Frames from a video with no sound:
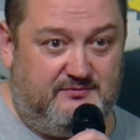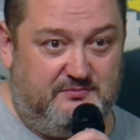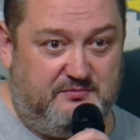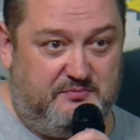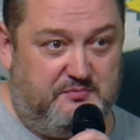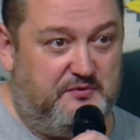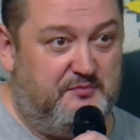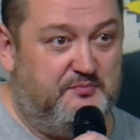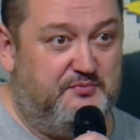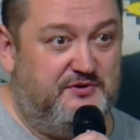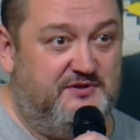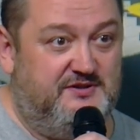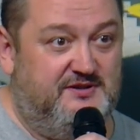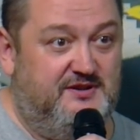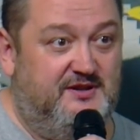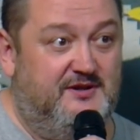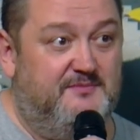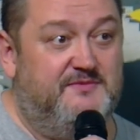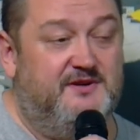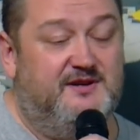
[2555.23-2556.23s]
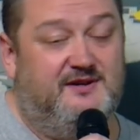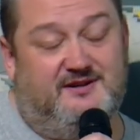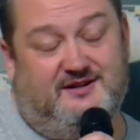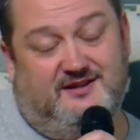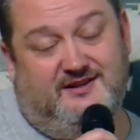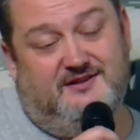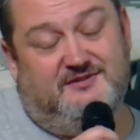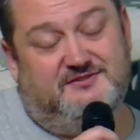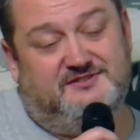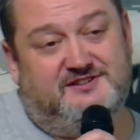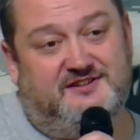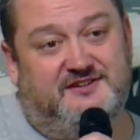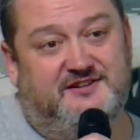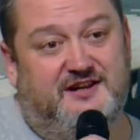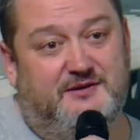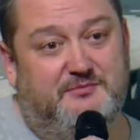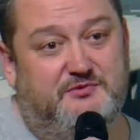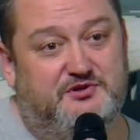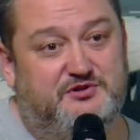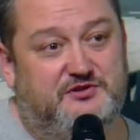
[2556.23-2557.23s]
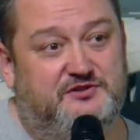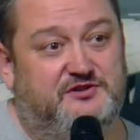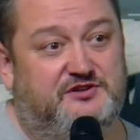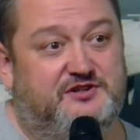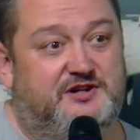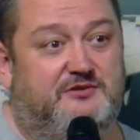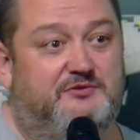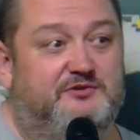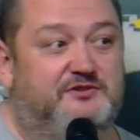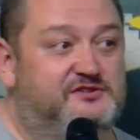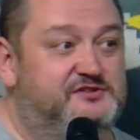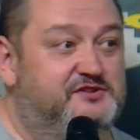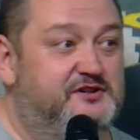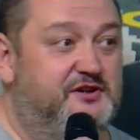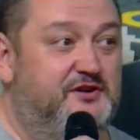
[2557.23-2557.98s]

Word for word: block is uh, about the satellite